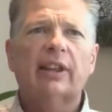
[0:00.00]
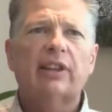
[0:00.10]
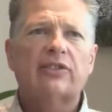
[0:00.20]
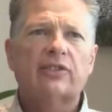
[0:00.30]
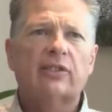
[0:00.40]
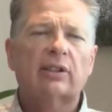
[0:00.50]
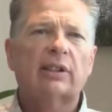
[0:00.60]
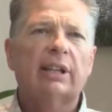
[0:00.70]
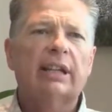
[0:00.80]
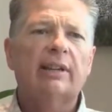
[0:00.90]
can
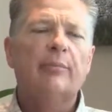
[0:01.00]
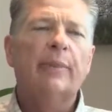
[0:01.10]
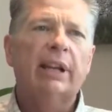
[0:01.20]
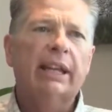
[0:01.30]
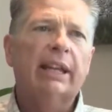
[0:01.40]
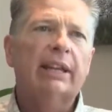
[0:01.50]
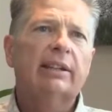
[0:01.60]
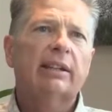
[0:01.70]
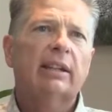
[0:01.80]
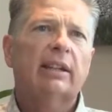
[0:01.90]
certainly mitigate
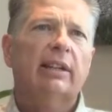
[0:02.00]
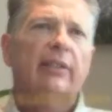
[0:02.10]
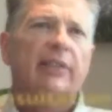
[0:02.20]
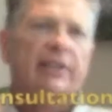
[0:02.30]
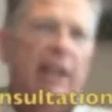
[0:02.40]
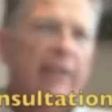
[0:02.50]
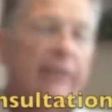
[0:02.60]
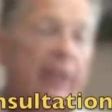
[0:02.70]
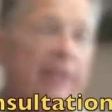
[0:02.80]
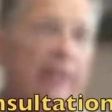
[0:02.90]
the side effects,